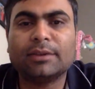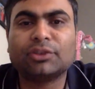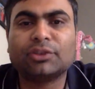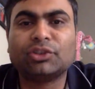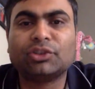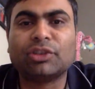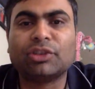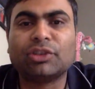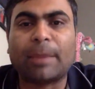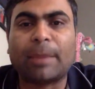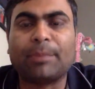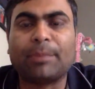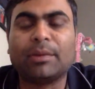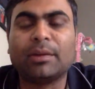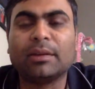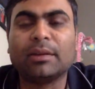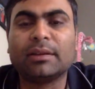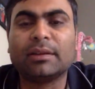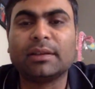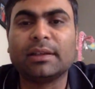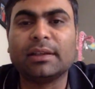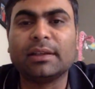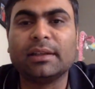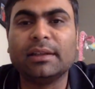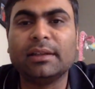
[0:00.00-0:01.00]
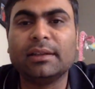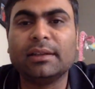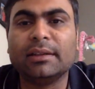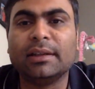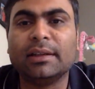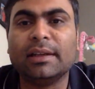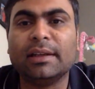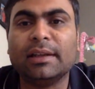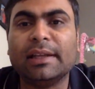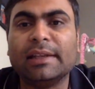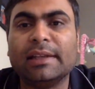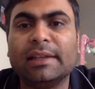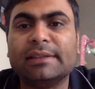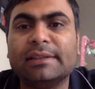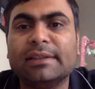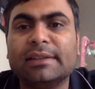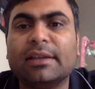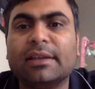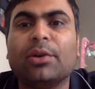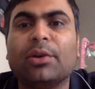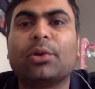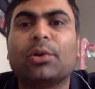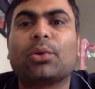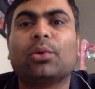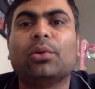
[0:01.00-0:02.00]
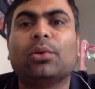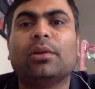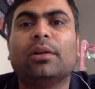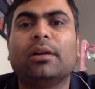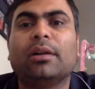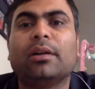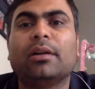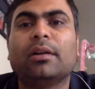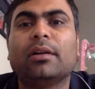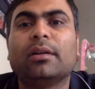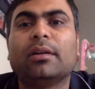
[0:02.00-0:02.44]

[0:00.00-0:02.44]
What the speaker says: Chapter 3, The Lazy Controller.